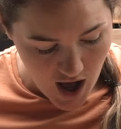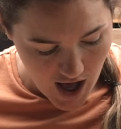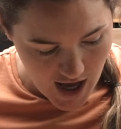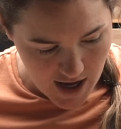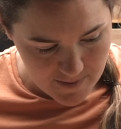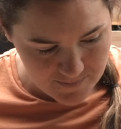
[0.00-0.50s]

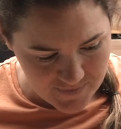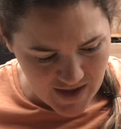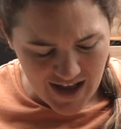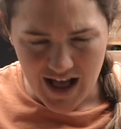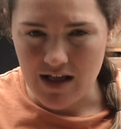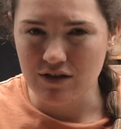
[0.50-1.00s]
Um,
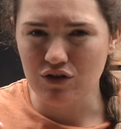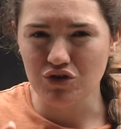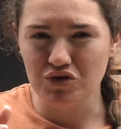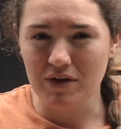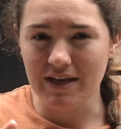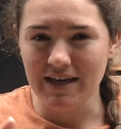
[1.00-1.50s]
a little
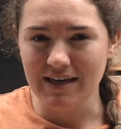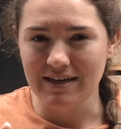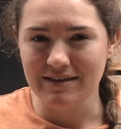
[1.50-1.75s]
tricky